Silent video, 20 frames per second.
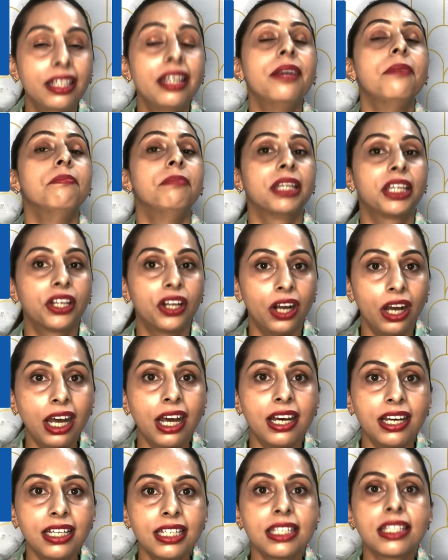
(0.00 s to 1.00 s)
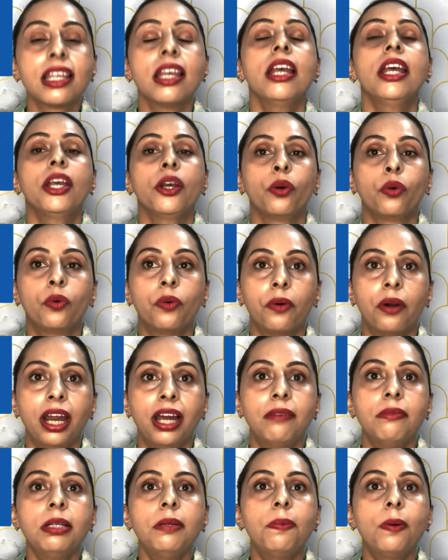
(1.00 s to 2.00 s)
Because
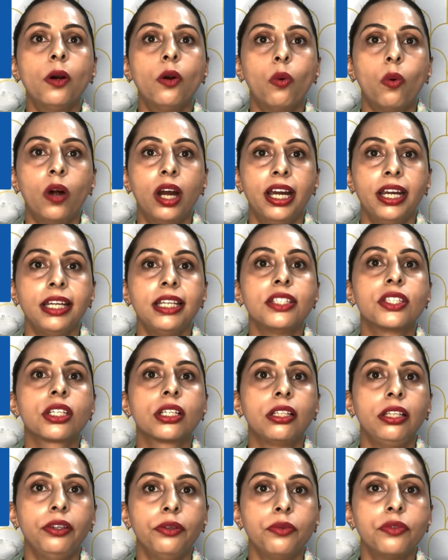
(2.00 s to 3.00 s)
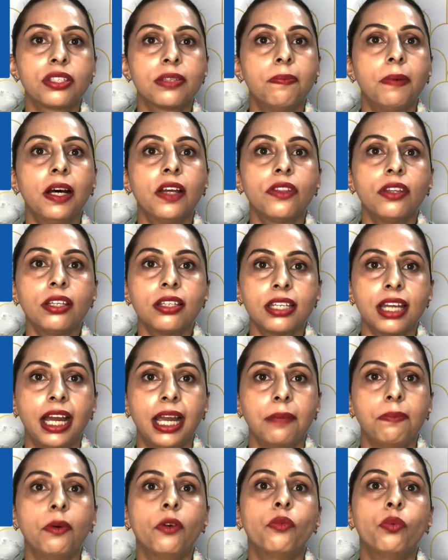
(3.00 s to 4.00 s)
grammar provides clues about the
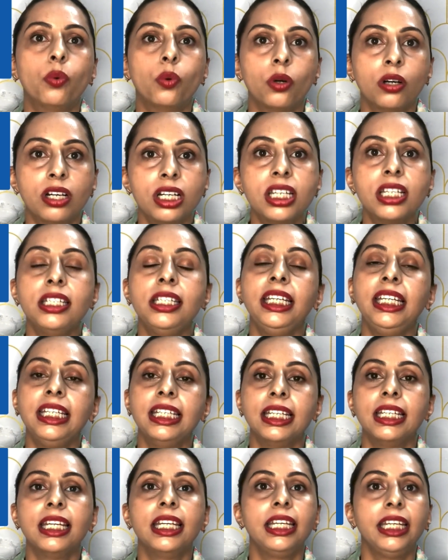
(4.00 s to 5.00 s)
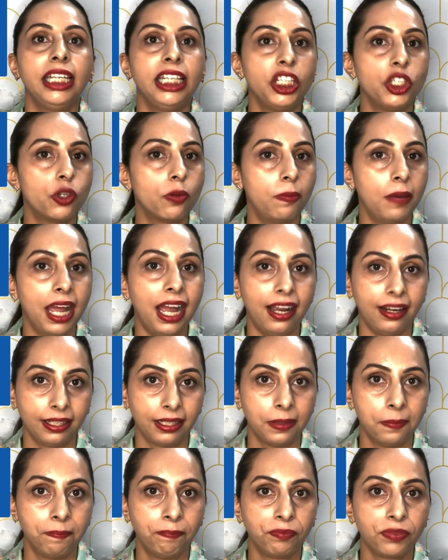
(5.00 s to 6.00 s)
type of word needed in each blank.
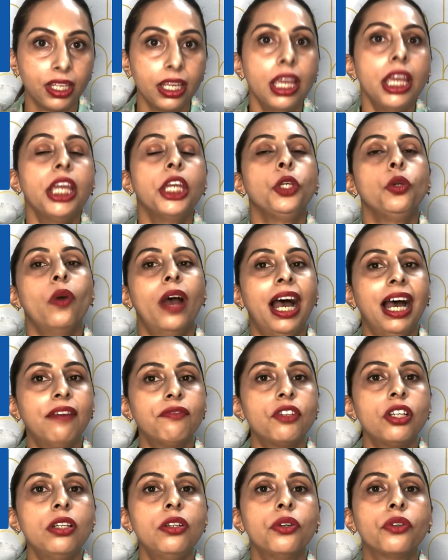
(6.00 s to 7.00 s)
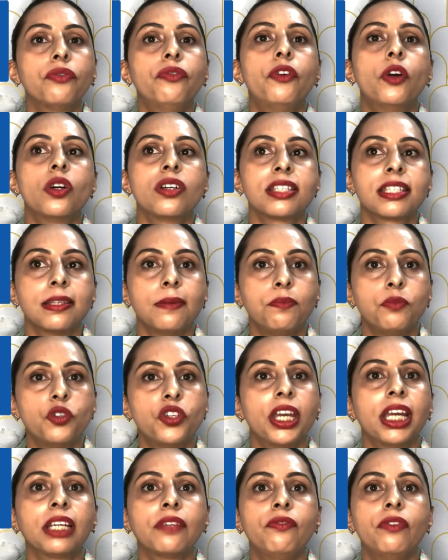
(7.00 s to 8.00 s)
You have to look for
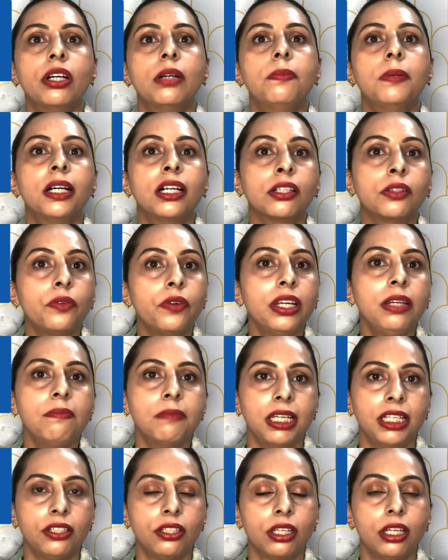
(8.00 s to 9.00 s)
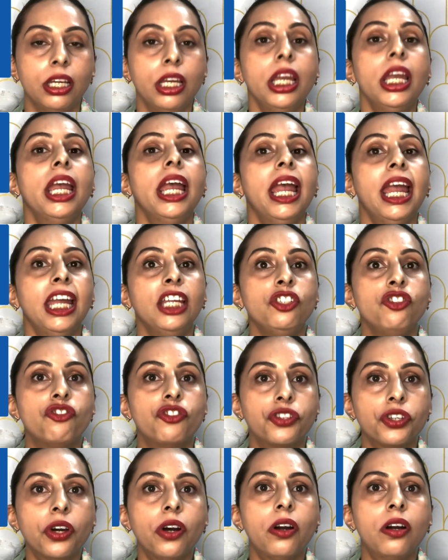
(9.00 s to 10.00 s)
subject-verb agreement.
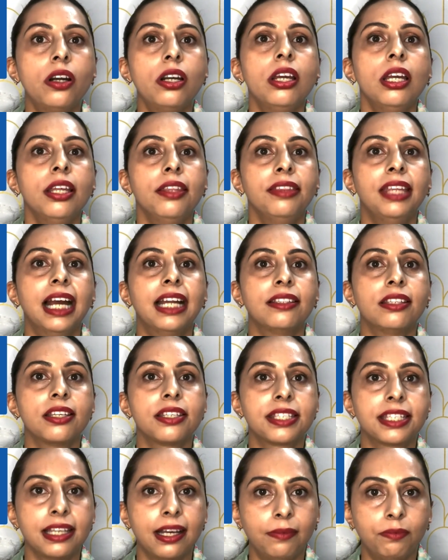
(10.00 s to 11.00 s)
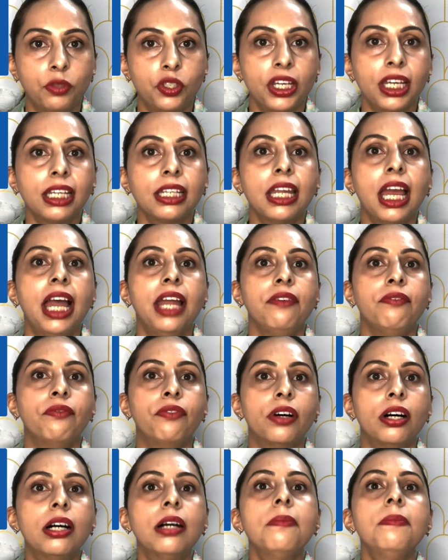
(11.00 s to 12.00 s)
Ensure that the subject and
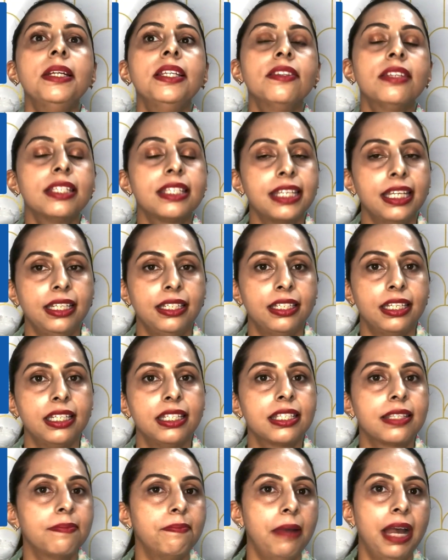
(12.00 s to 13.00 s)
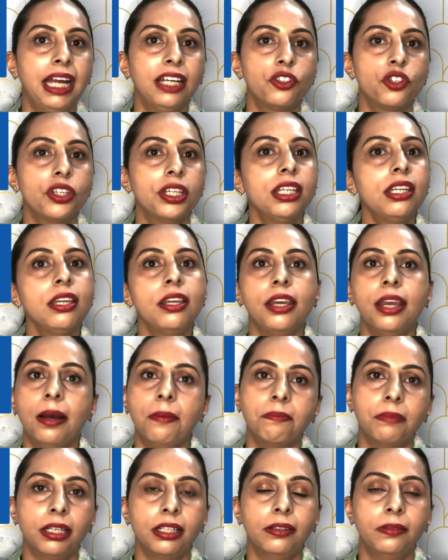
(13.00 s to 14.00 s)
verb in the sentence match in
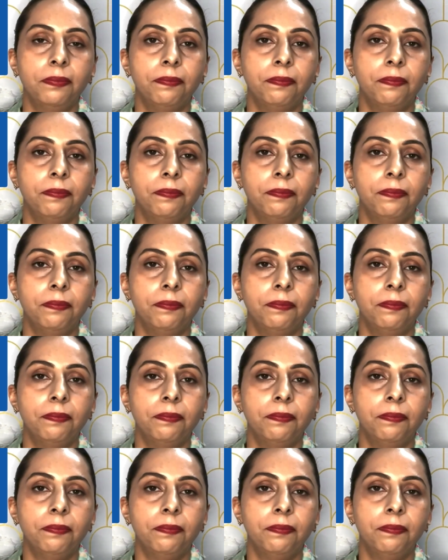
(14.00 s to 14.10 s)
number.